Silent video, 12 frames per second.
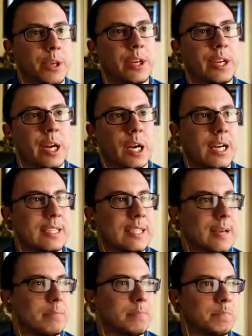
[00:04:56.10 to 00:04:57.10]
but you need a
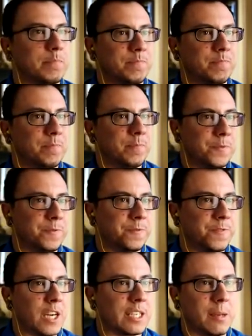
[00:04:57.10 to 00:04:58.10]
goddamn
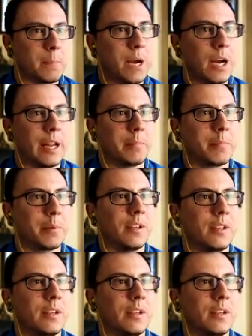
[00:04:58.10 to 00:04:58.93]
fucking pipe.